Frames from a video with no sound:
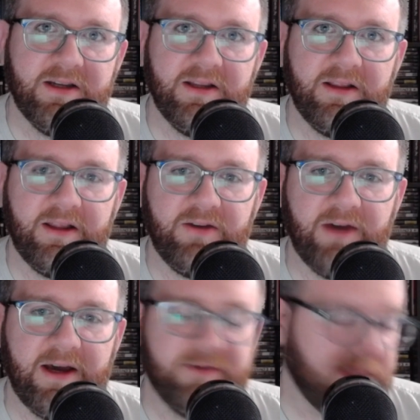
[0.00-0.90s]
that you
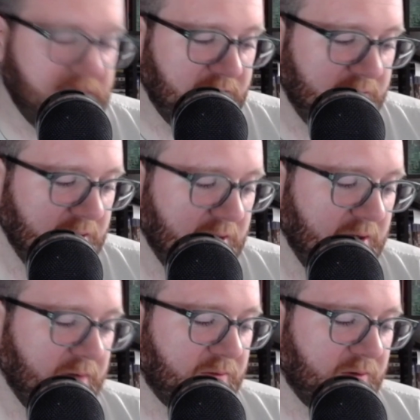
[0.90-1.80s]
have. So
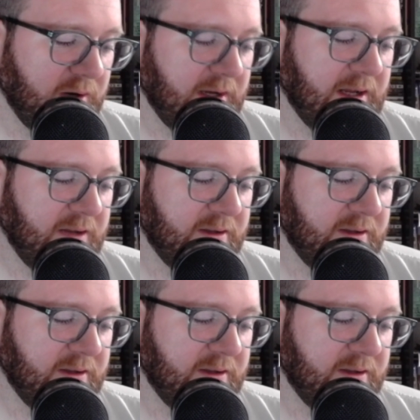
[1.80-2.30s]
right now,